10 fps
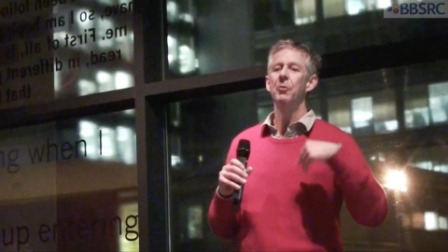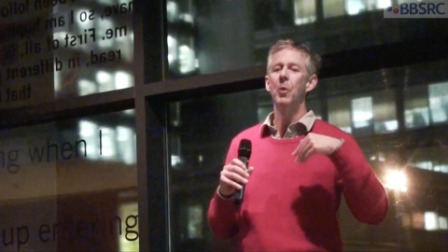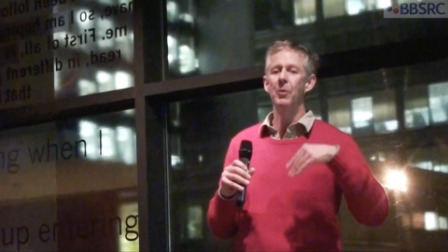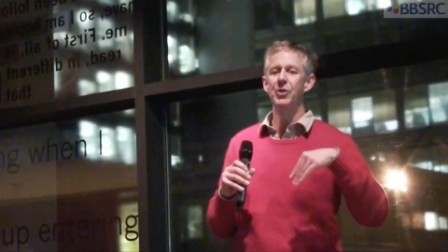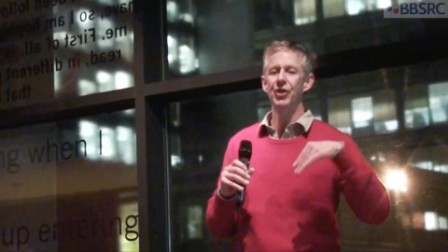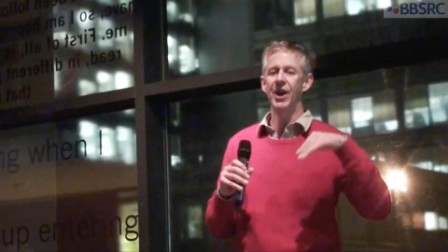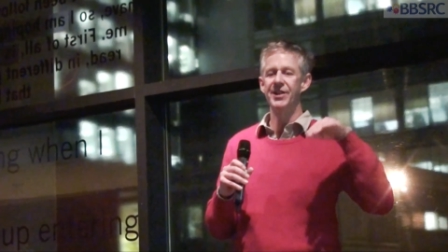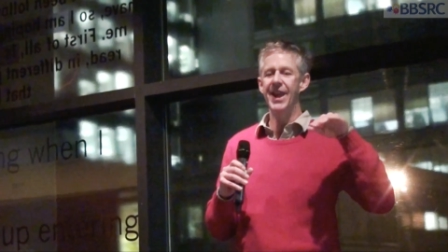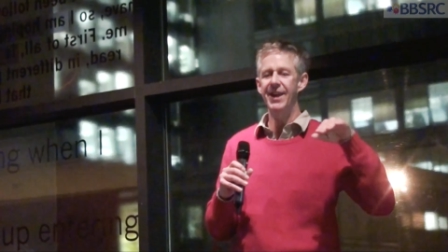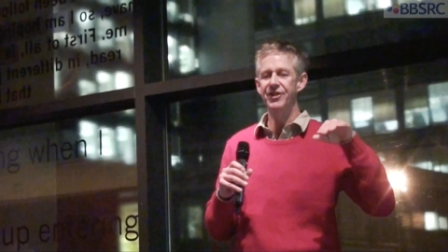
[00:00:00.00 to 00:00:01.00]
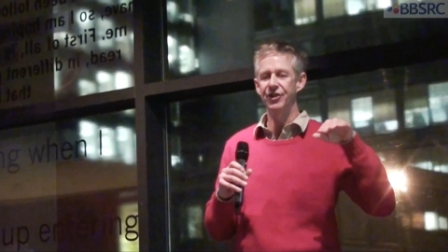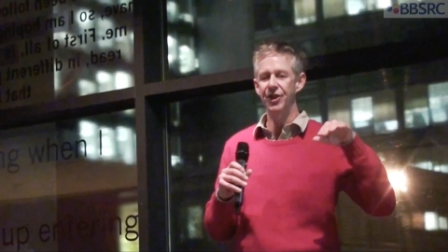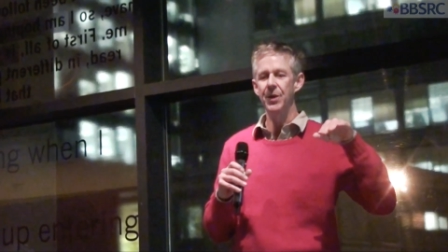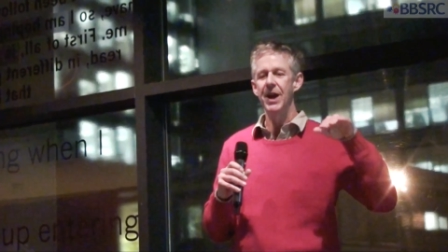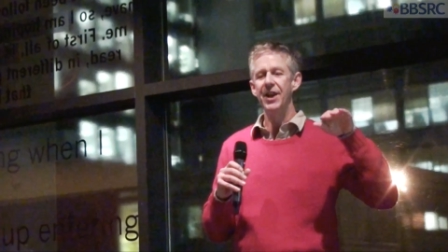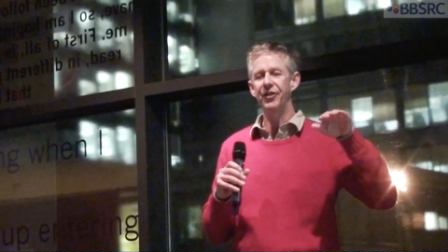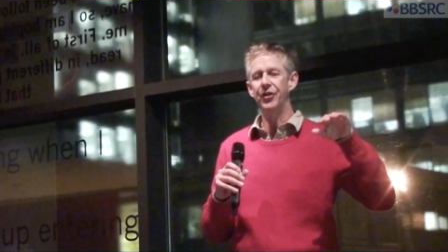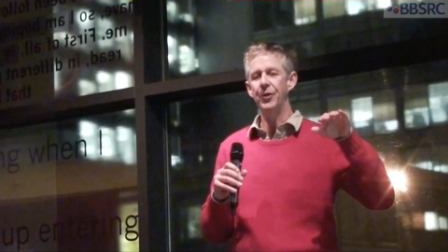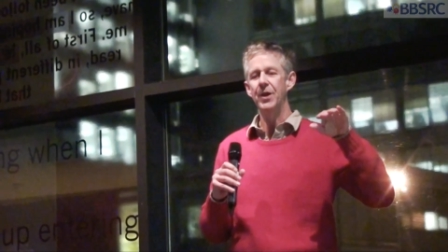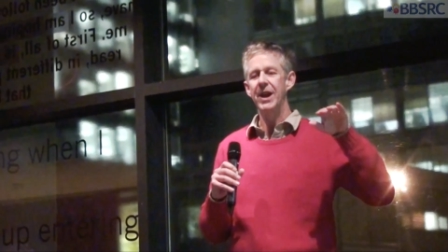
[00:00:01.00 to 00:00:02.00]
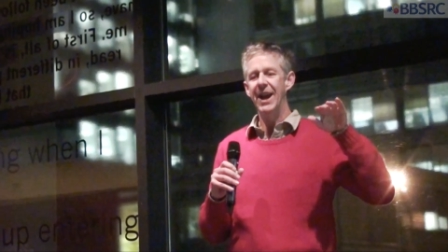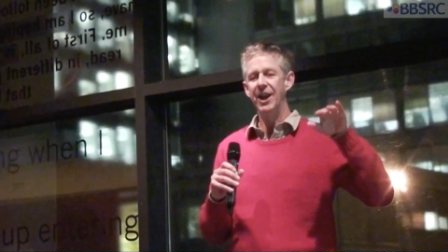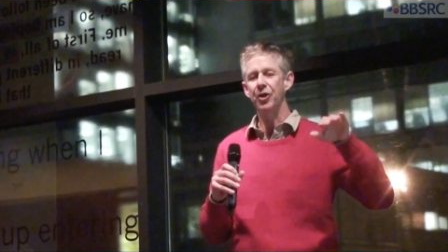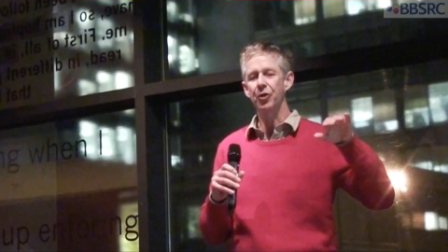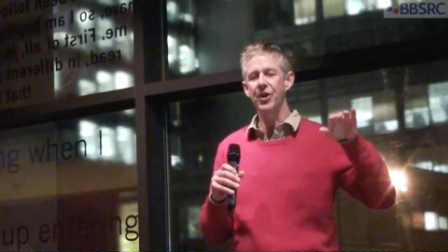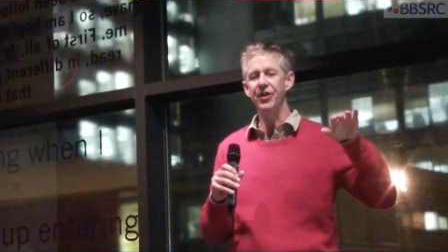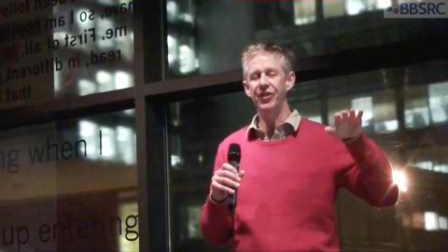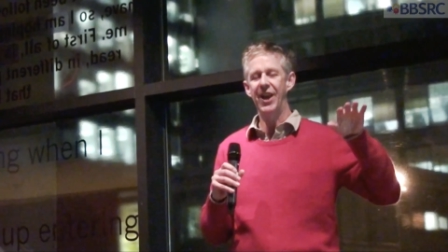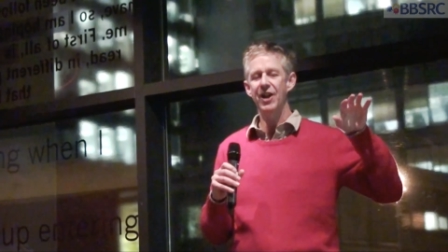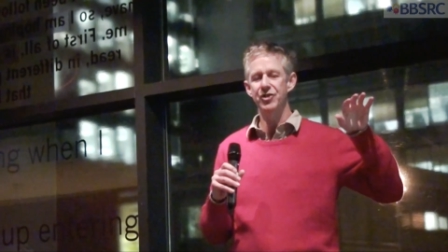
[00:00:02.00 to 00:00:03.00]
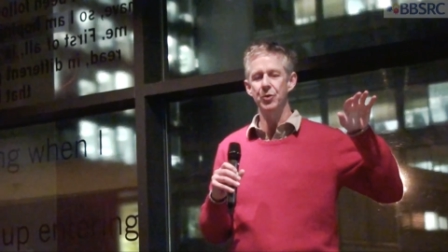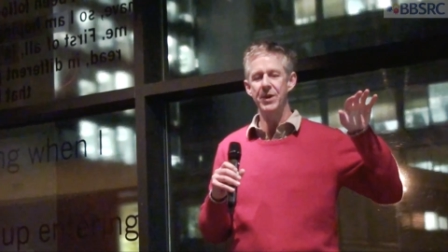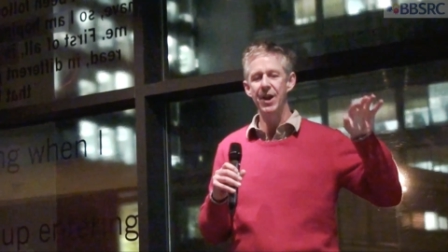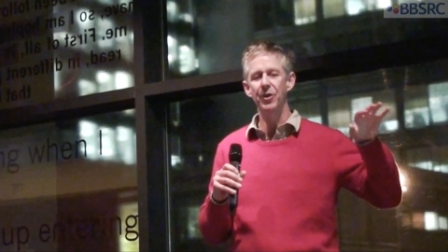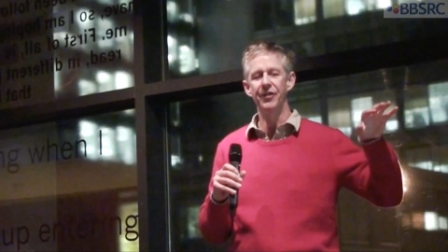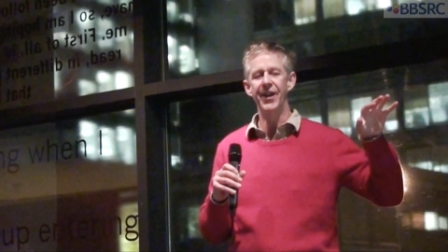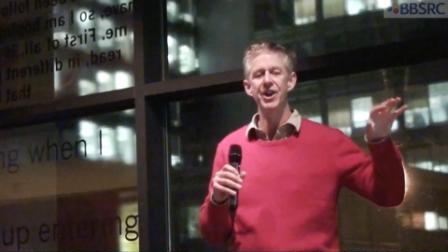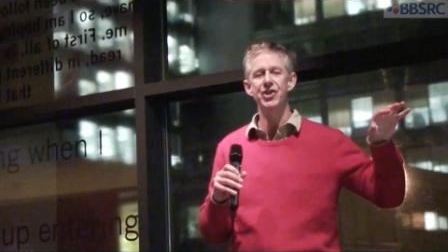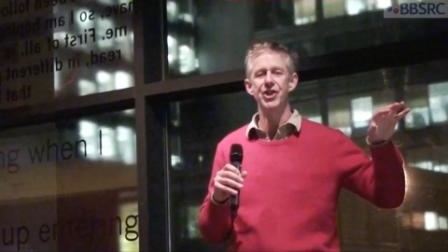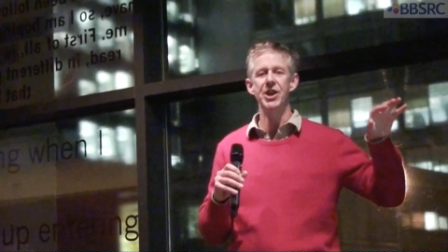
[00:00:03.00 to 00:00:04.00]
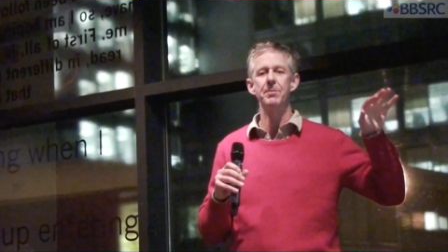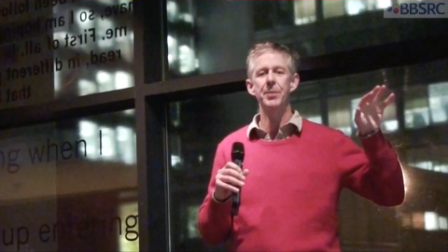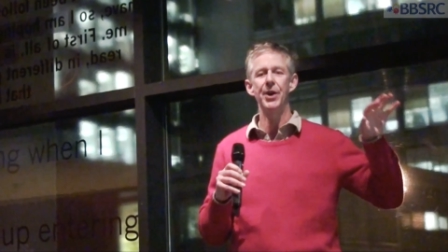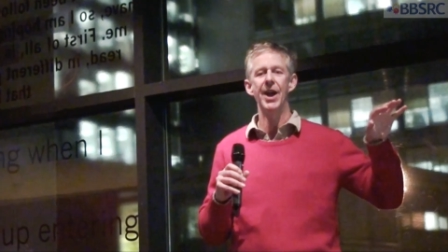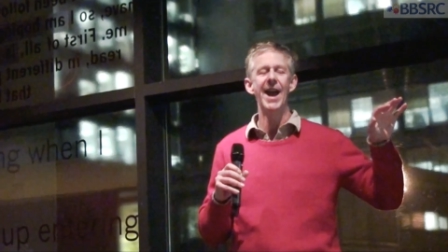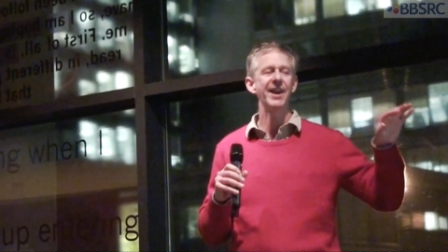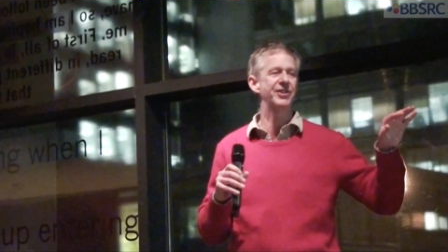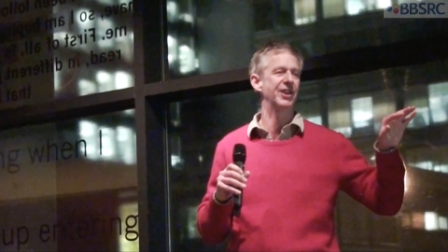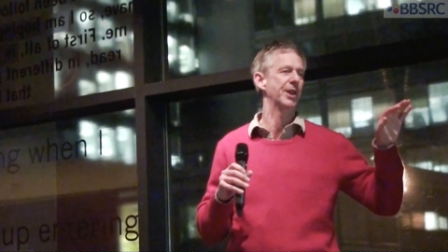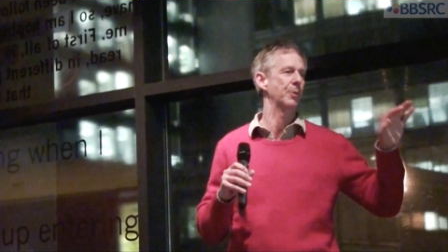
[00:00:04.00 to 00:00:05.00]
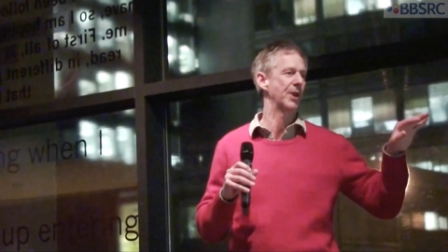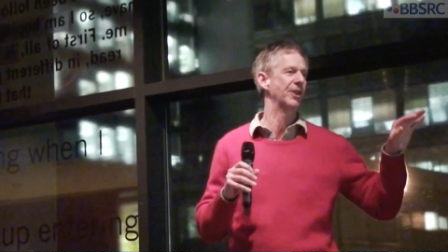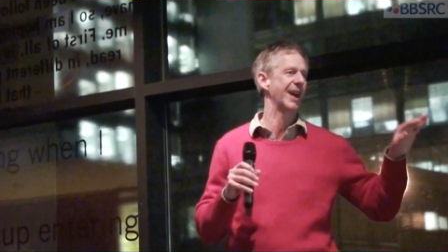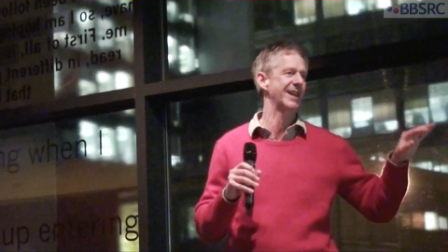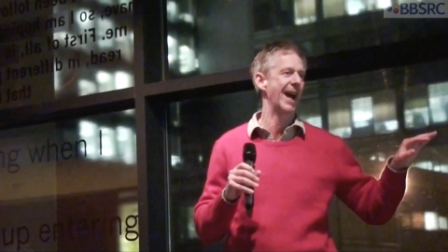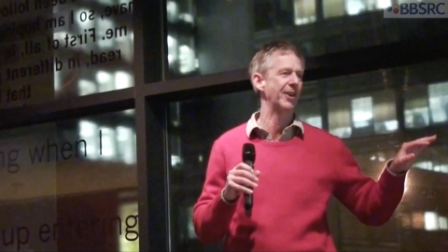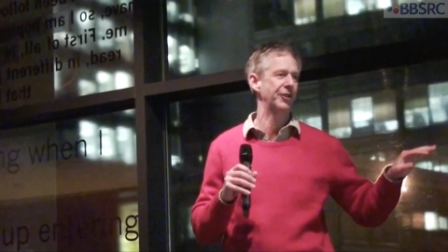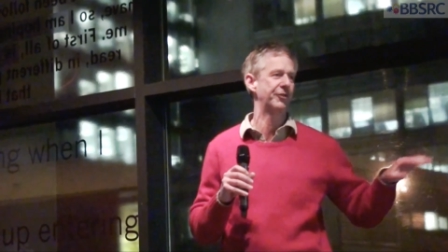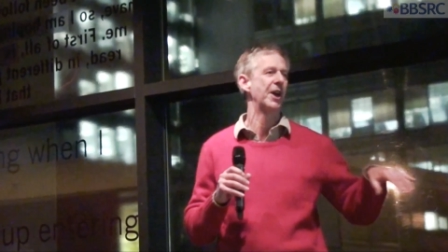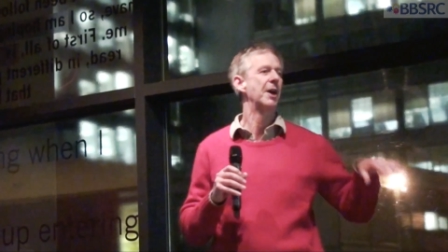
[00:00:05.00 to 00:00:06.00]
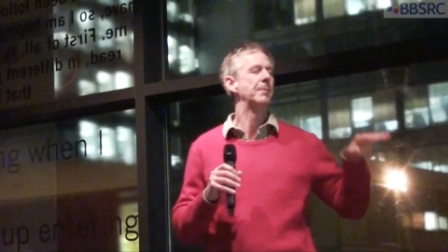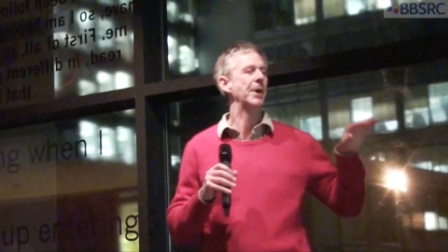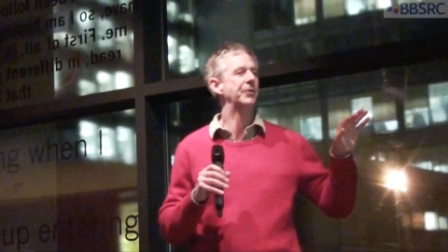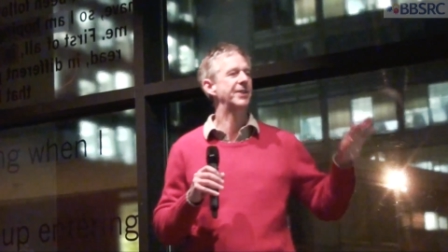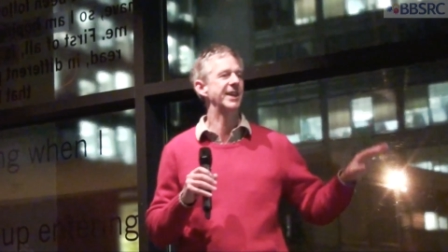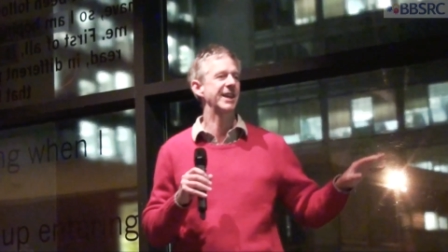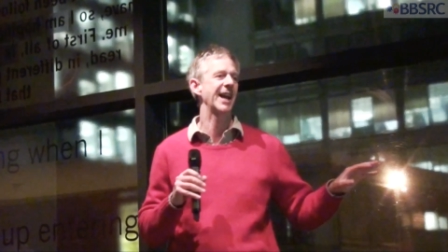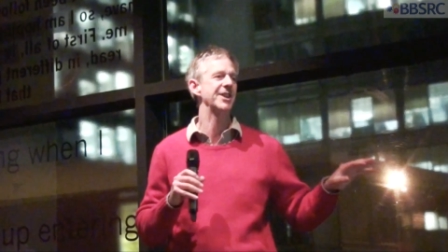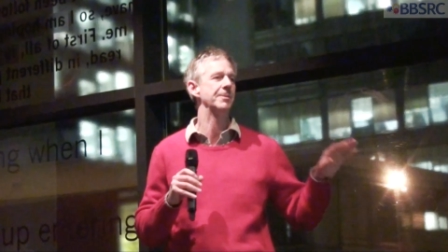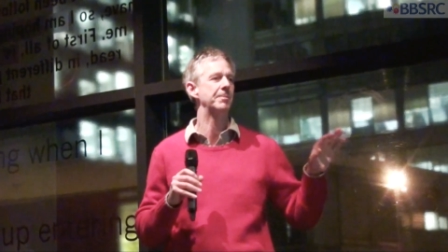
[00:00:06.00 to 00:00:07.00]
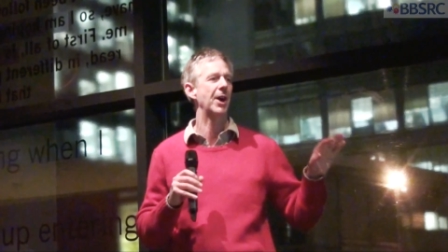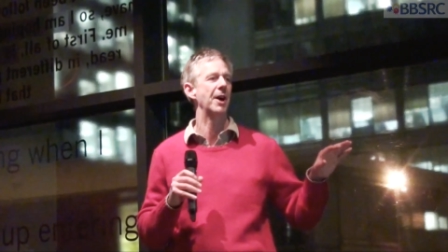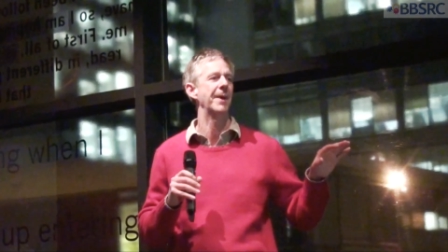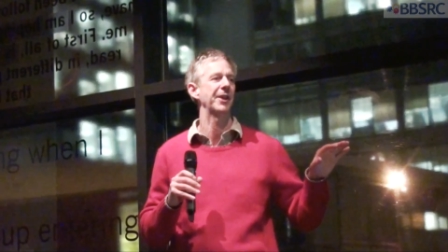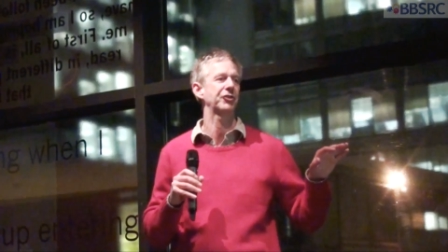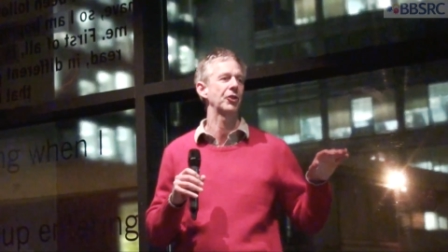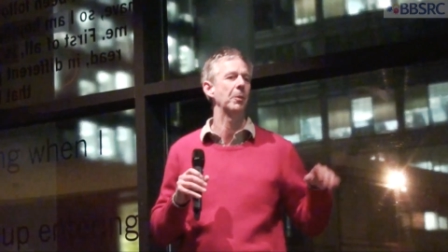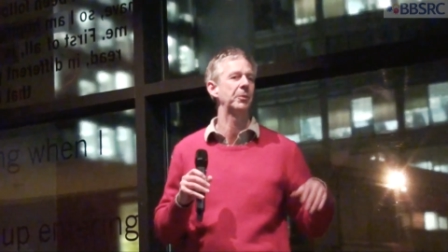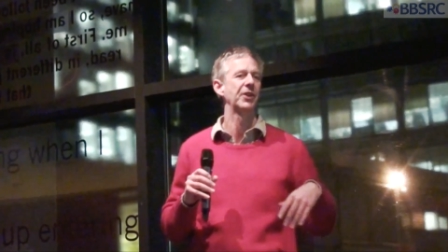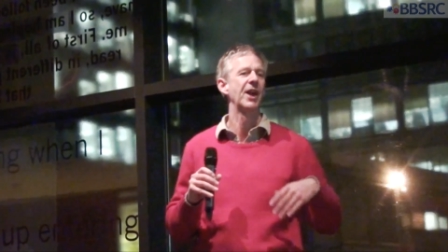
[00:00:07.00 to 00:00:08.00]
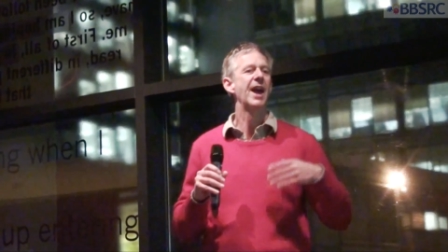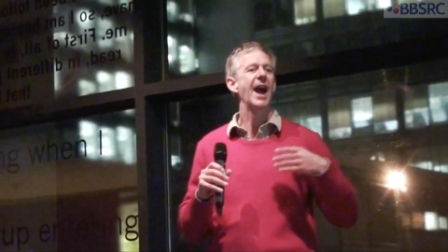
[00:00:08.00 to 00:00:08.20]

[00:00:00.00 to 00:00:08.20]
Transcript: what we're trying there to do is to increase the actual yield of energy per hectare that we can get out of both dedicated biomass crops